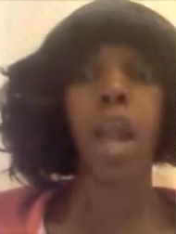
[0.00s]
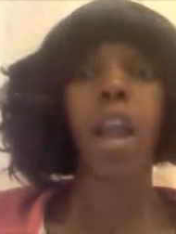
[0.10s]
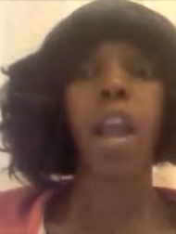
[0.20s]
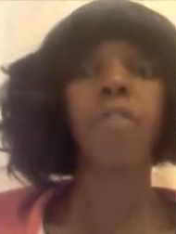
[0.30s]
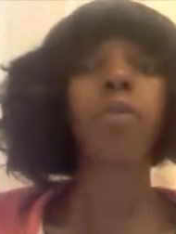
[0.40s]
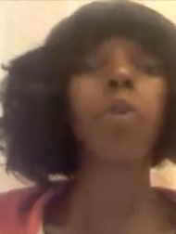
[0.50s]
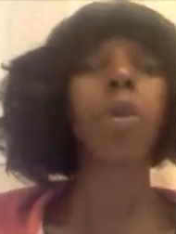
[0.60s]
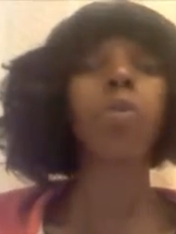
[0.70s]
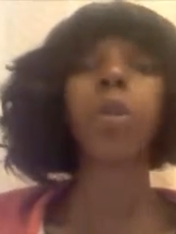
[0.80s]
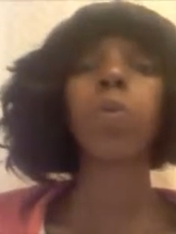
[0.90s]
Everyone
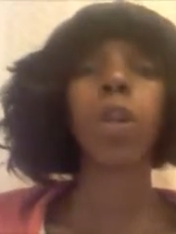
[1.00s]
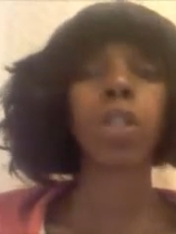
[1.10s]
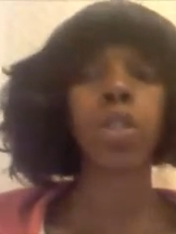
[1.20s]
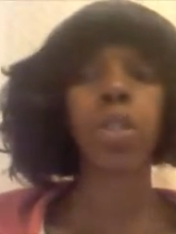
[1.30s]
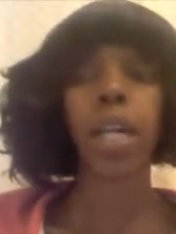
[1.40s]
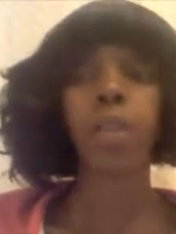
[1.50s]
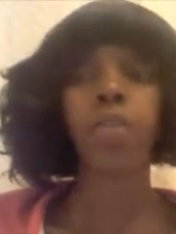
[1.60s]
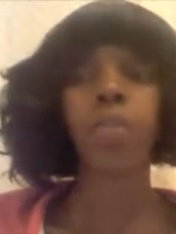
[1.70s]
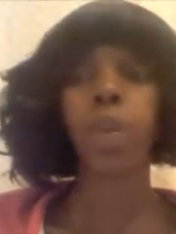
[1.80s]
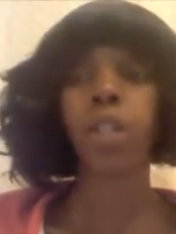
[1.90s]
would be working together
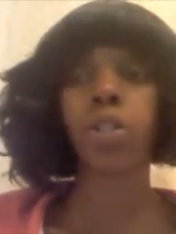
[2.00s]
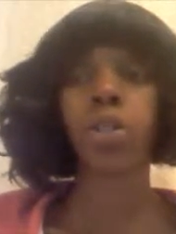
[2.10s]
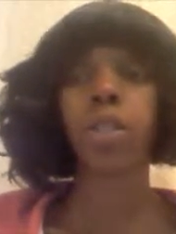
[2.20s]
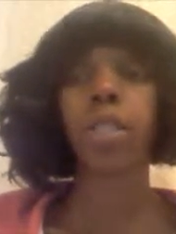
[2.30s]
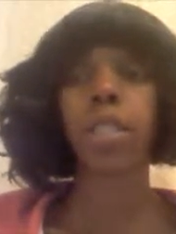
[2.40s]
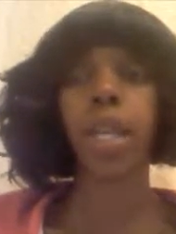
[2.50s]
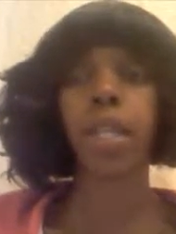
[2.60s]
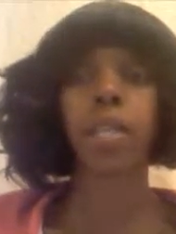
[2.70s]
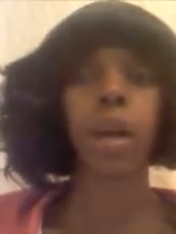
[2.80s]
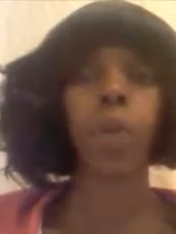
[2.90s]
to make sure it
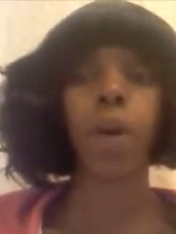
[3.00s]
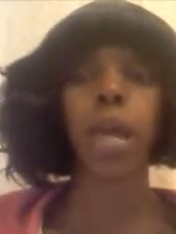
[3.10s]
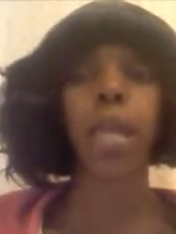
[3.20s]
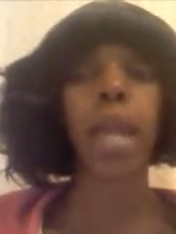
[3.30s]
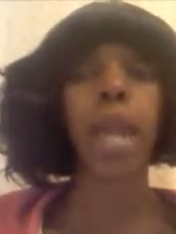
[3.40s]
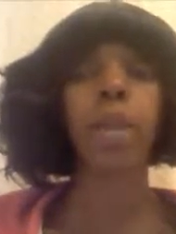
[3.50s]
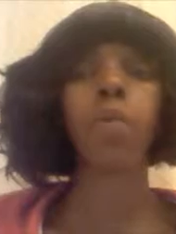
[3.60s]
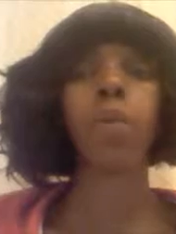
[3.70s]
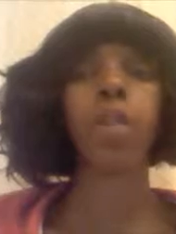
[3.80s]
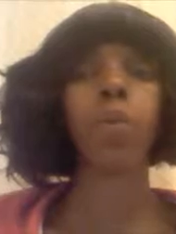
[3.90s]
stays that way, and
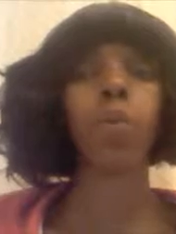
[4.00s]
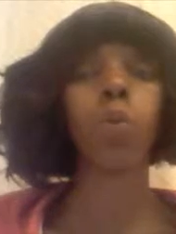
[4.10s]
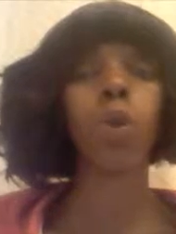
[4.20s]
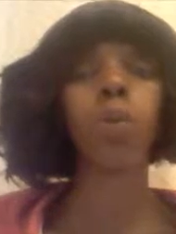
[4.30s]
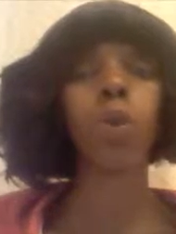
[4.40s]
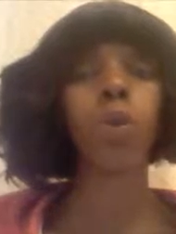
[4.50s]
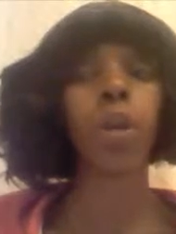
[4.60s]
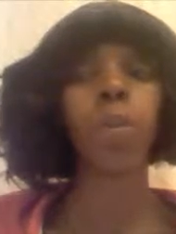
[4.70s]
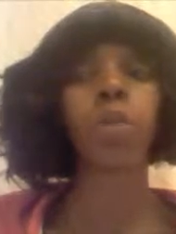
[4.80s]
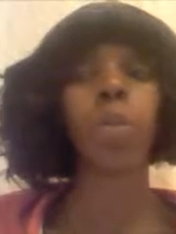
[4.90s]
with a reward
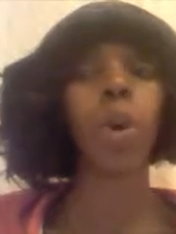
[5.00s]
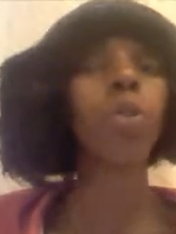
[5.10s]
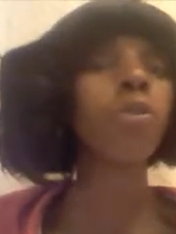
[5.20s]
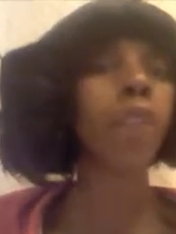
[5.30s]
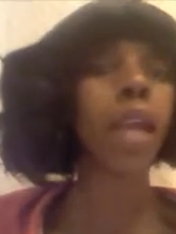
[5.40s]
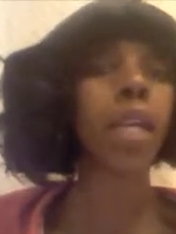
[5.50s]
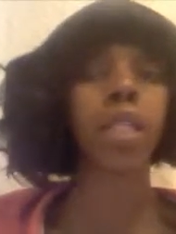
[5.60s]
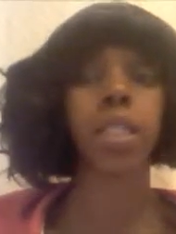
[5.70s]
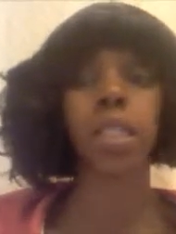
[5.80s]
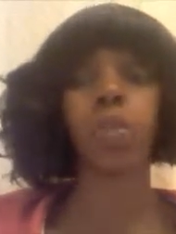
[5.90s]
program to motivate
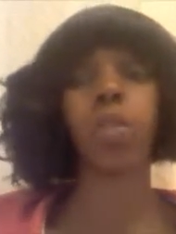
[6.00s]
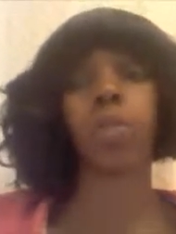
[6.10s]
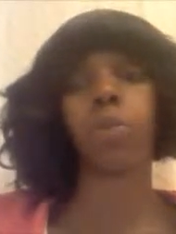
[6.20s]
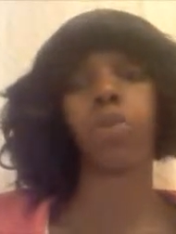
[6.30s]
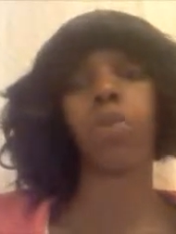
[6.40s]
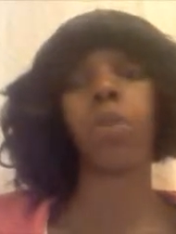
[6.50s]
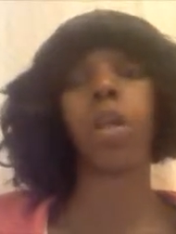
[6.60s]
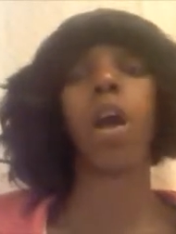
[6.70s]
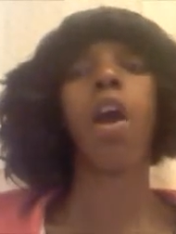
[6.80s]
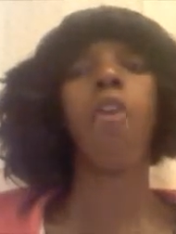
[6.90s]
continuous improvement
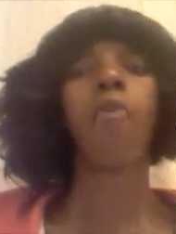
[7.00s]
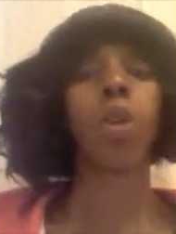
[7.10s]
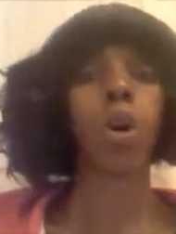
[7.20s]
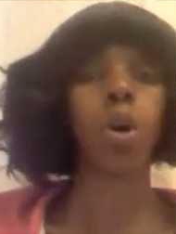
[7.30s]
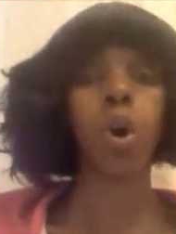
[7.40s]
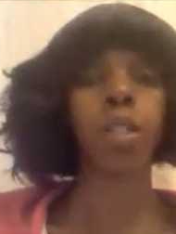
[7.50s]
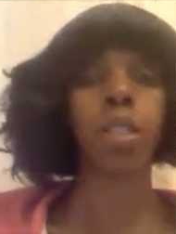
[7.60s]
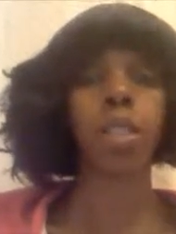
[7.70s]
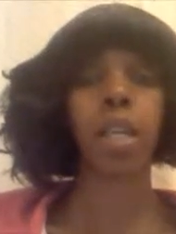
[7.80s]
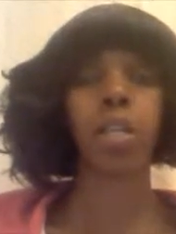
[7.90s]
for the whole
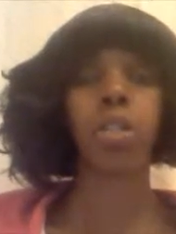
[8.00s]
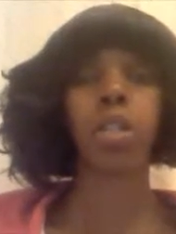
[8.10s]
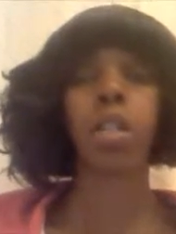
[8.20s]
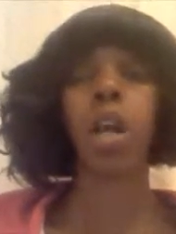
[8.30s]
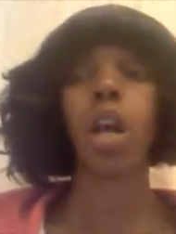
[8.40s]
organization,